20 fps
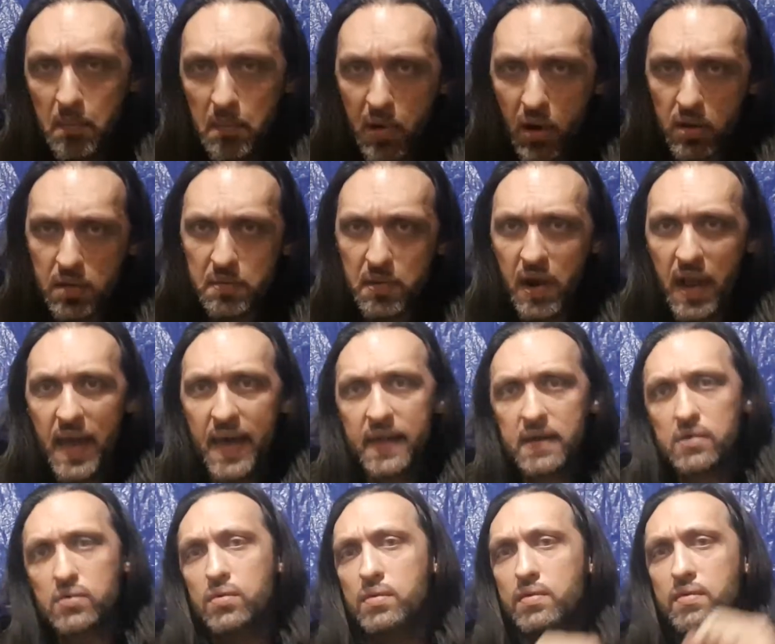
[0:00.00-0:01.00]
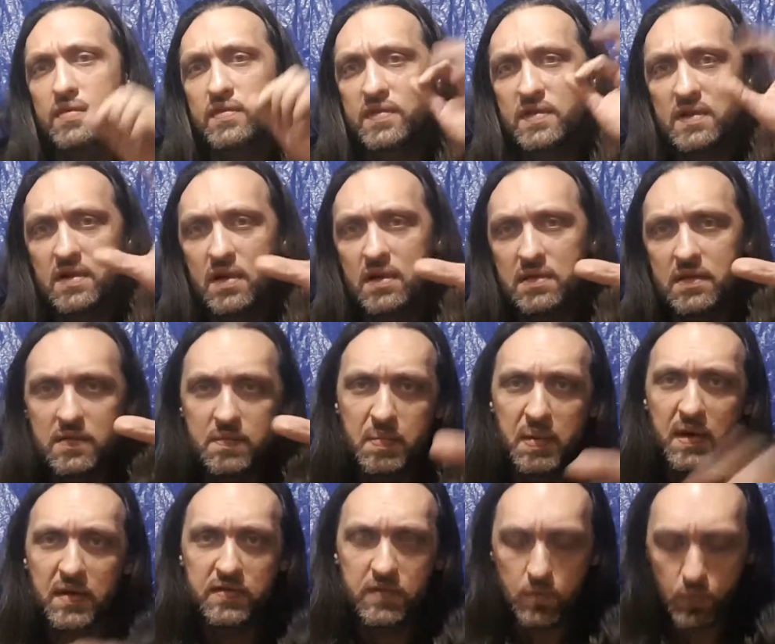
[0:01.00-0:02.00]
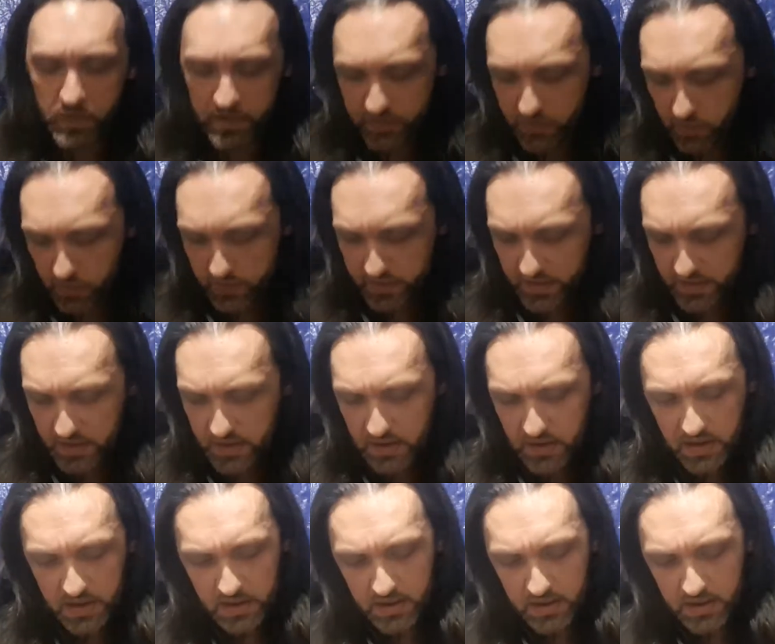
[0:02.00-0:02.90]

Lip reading: polymer handles and all these bells and whistles, and